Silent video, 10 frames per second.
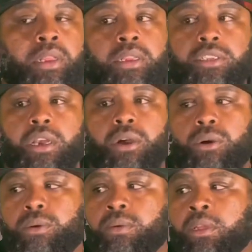
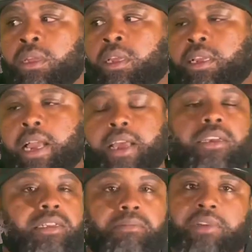So
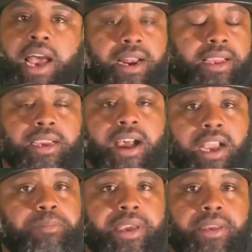kind of like a
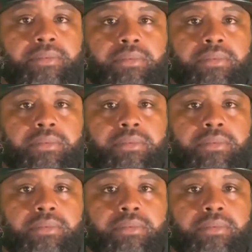cockpit.